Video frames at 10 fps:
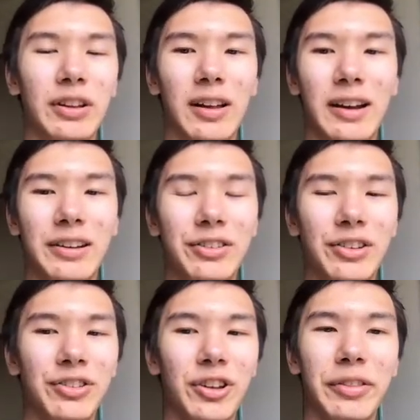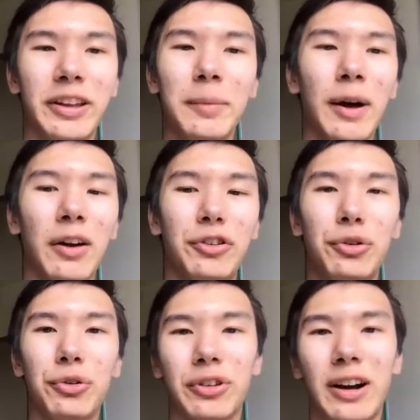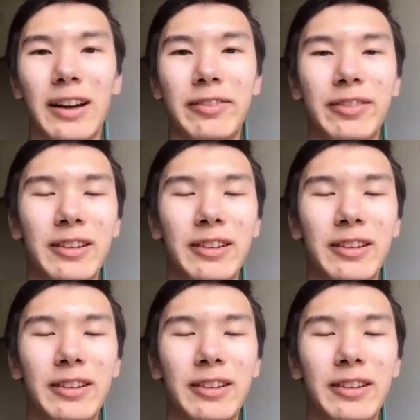lot easier. So think about Google Drive.